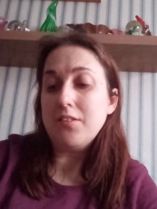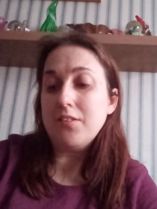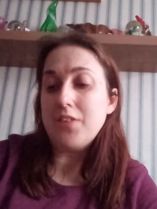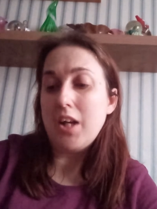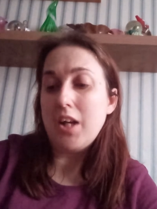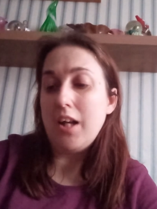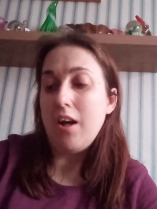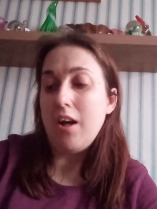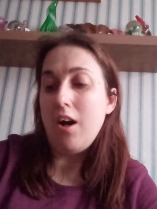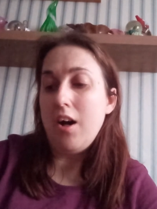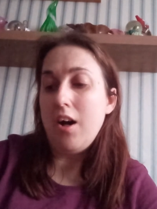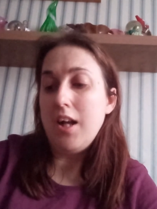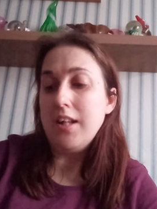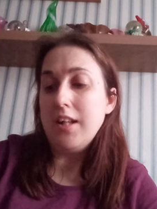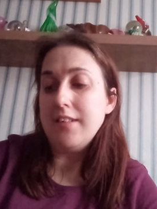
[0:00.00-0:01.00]
the
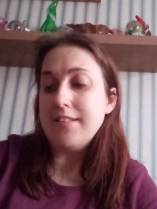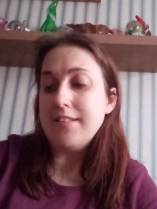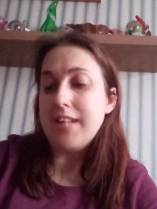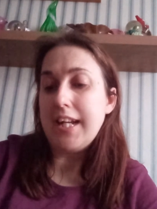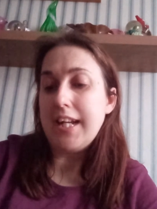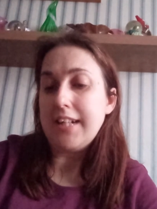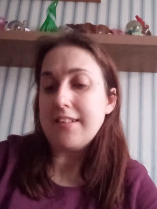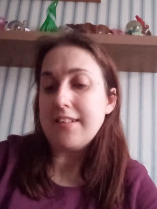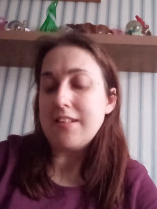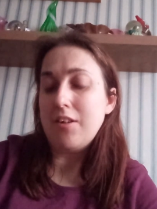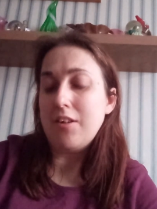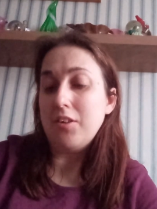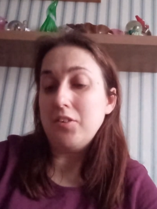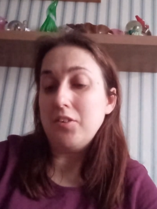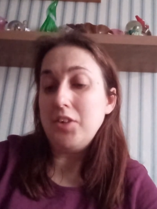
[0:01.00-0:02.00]
island takes
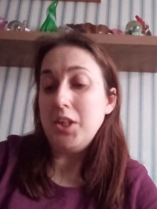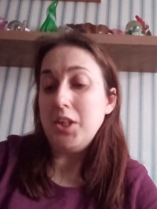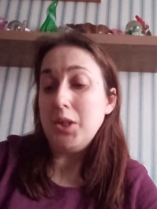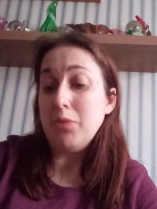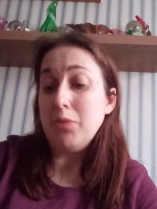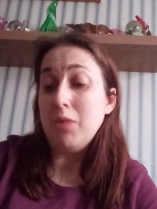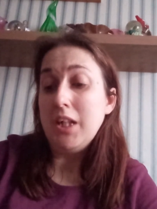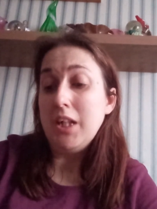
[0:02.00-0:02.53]
on new